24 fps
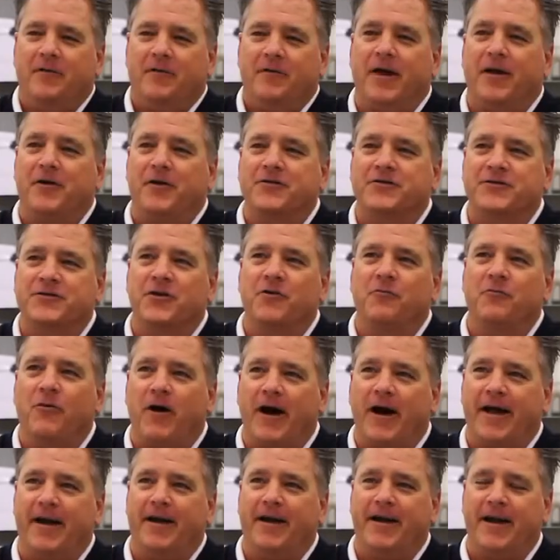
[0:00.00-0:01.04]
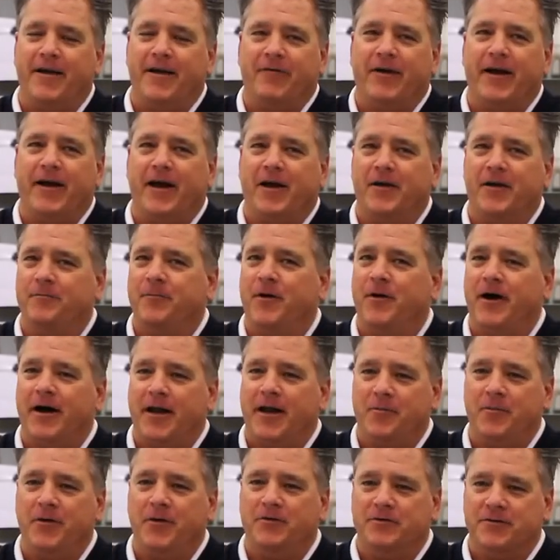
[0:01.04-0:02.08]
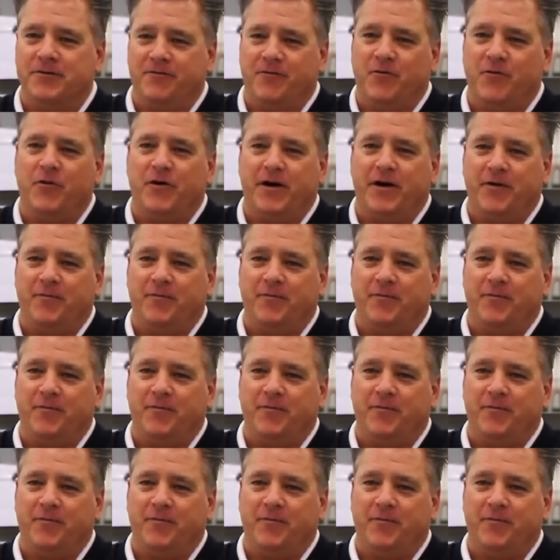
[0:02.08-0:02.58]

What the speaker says: We understood why it had never had a body built for it,